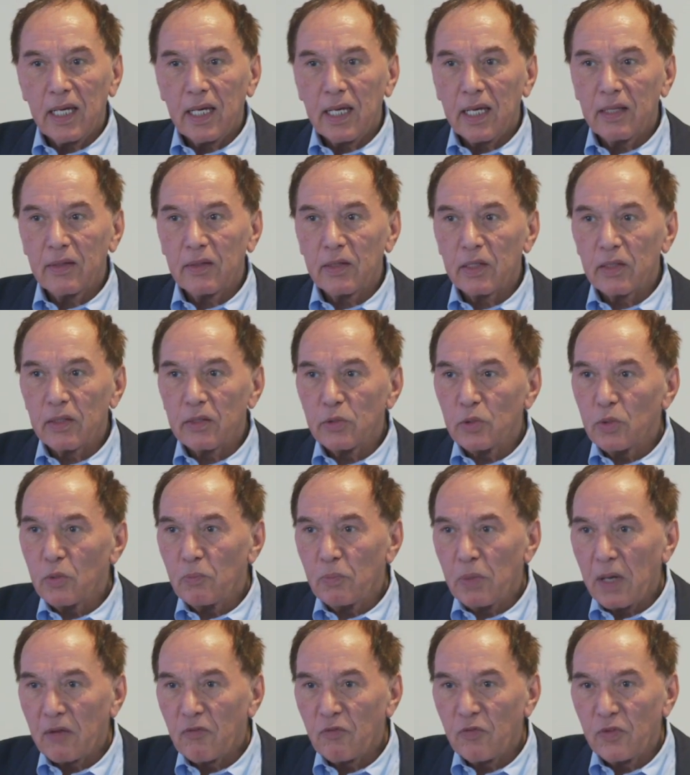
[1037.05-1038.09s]
And the New
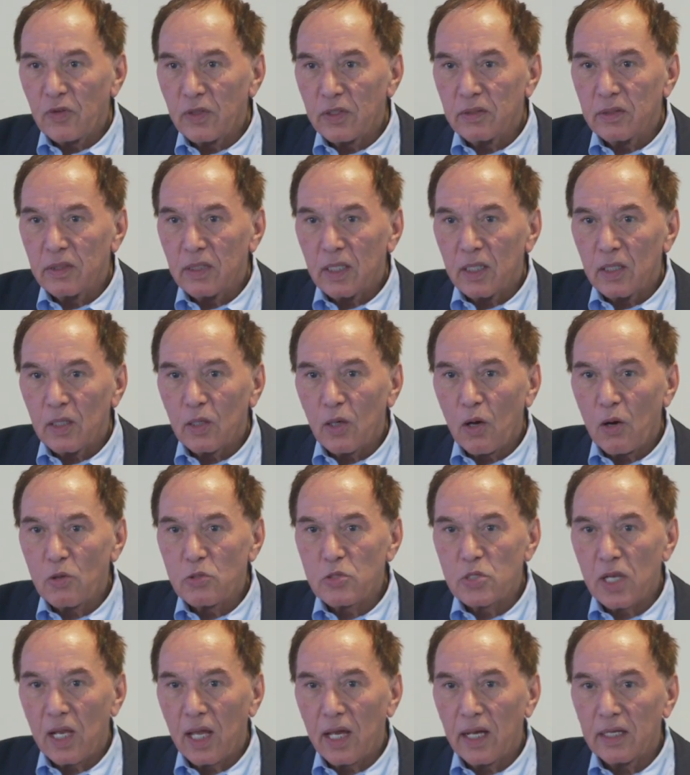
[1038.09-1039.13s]
Bedford
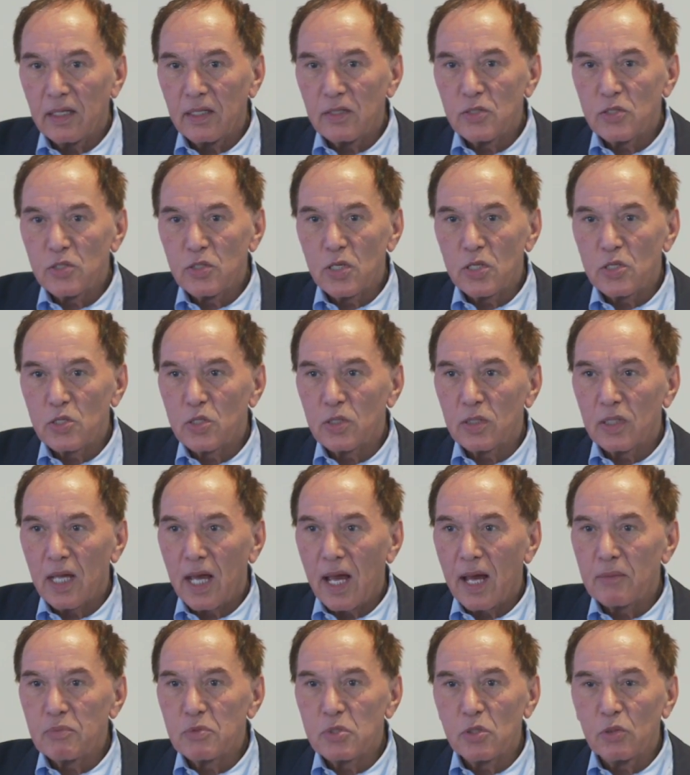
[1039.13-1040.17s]
coastline is just
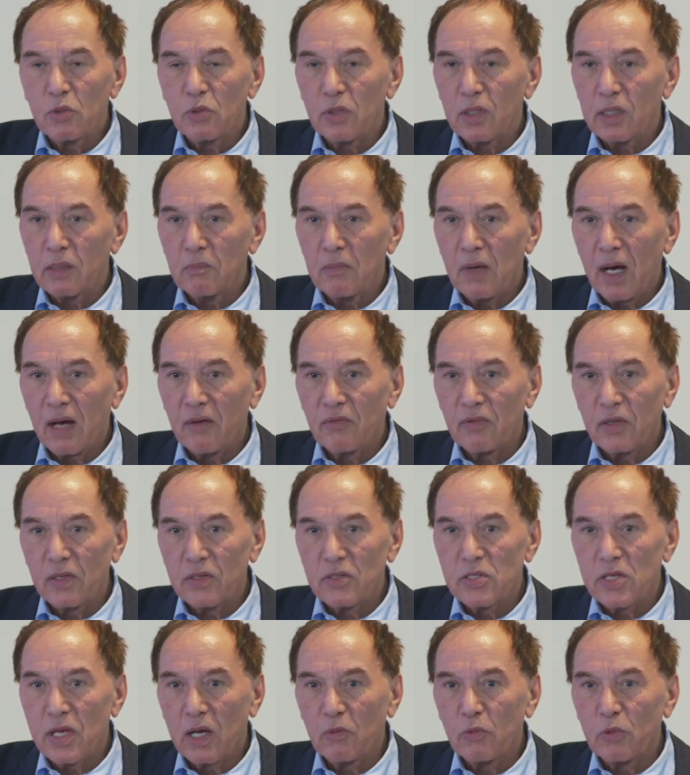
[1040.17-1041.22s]
absolutely
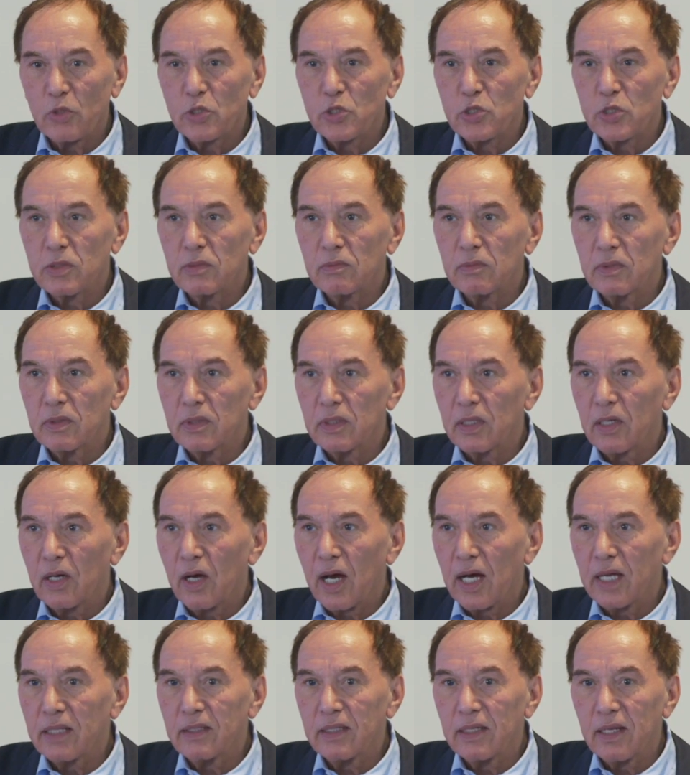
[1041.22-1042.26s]
marvelous. I wish to
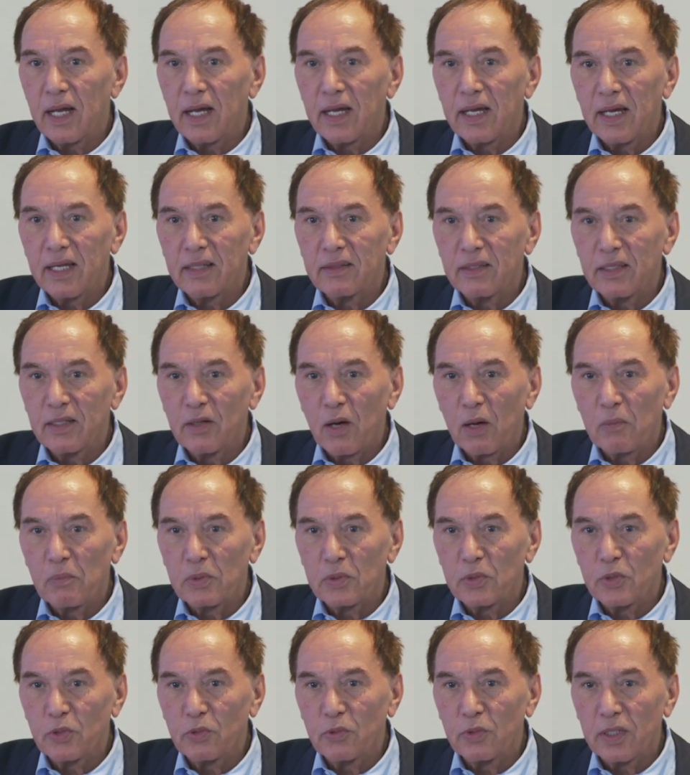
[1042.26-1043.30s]
God that I had the
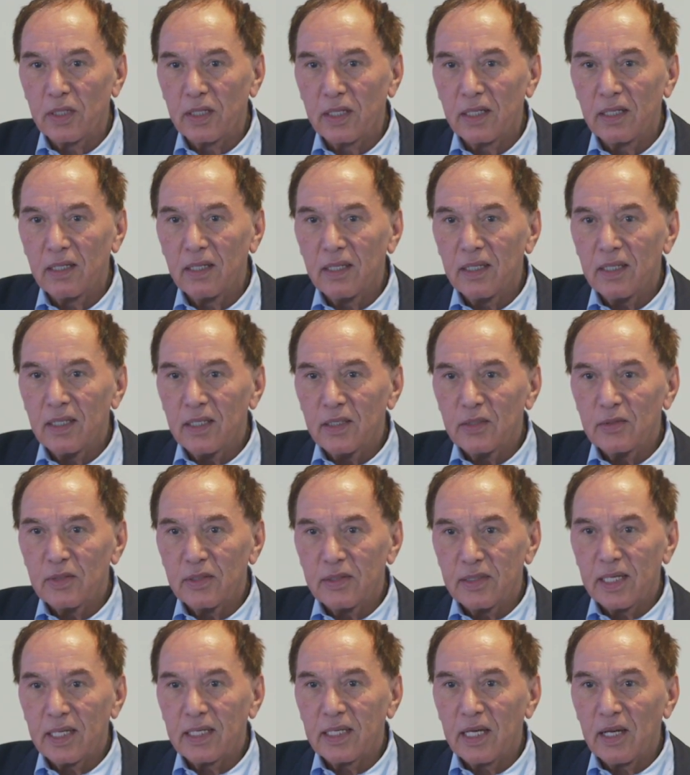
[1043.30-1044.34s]
opportunity
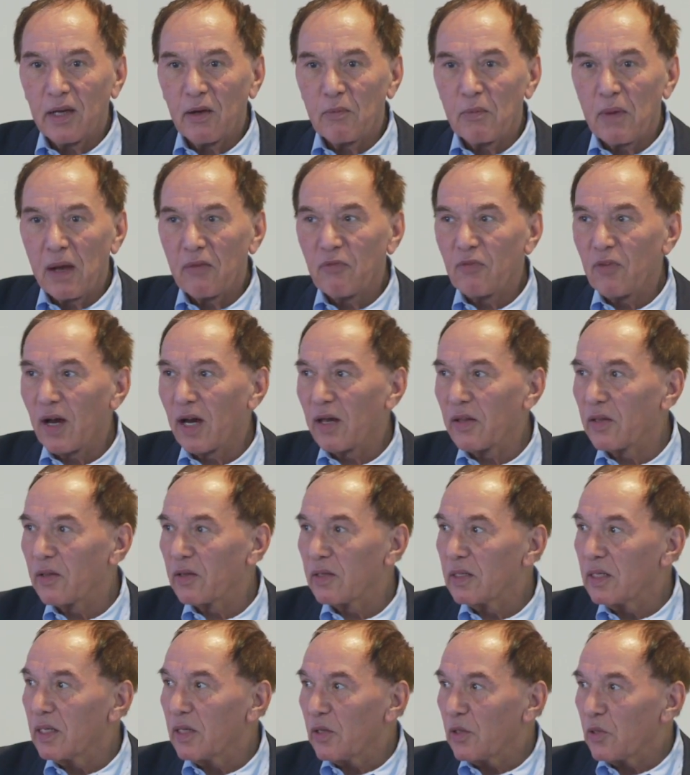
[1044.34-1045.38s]
to take care of my
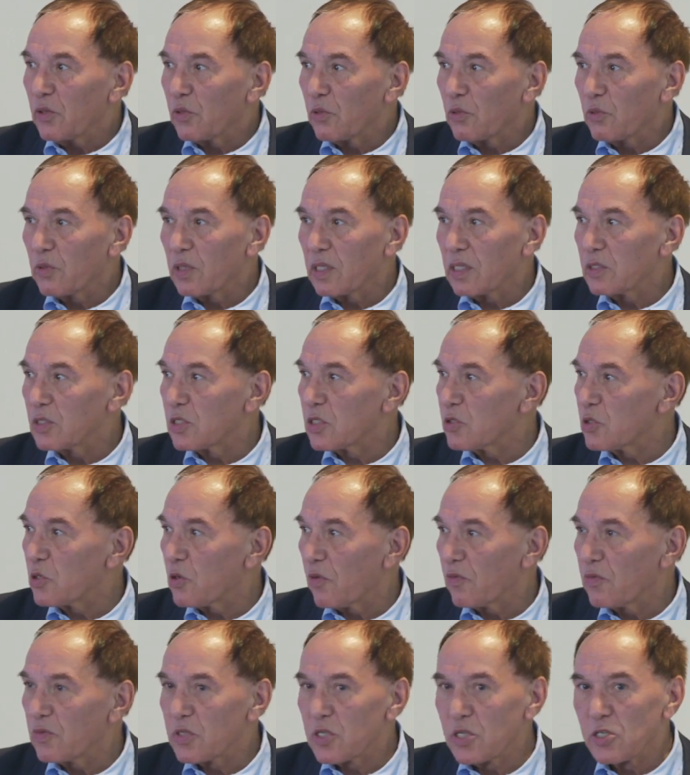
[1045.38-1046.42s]
father through these
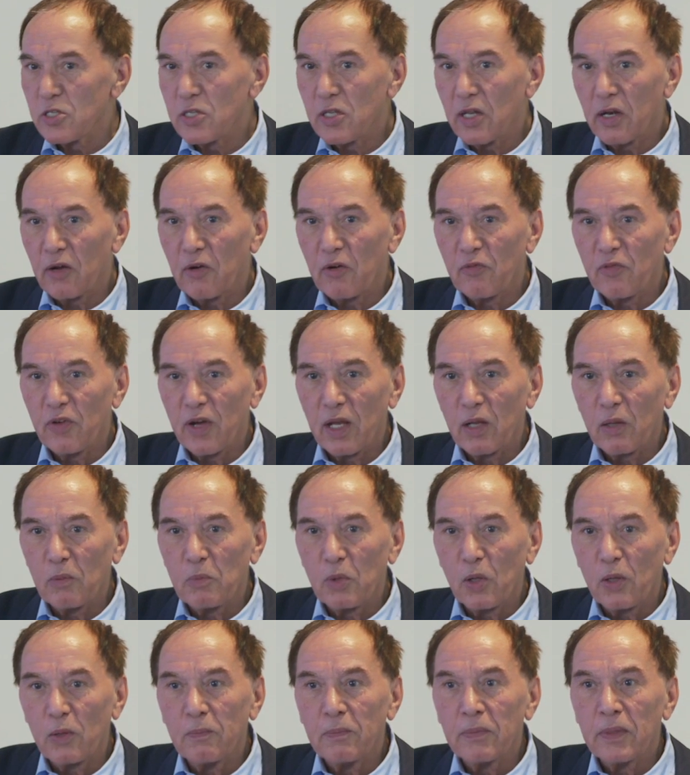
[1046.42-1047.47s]
services that are
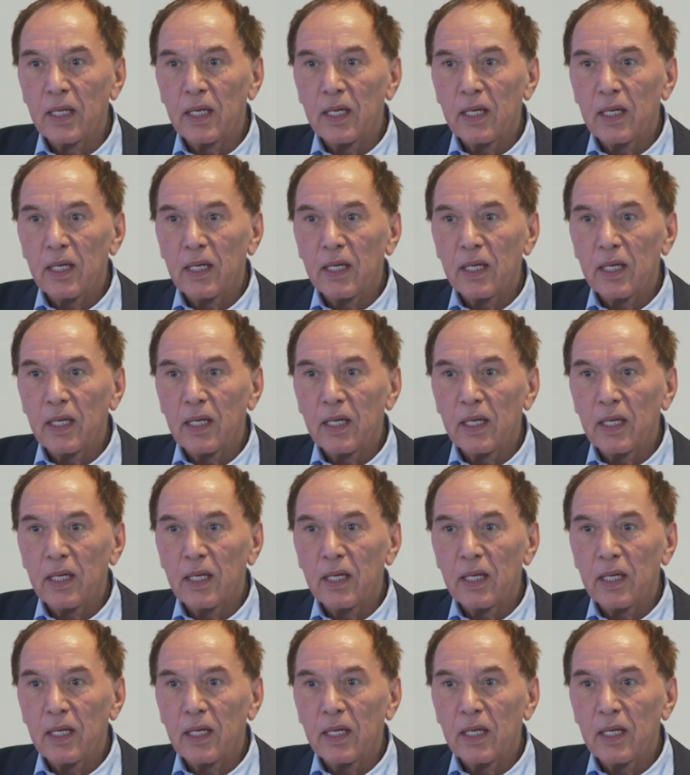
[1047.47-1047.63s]
available.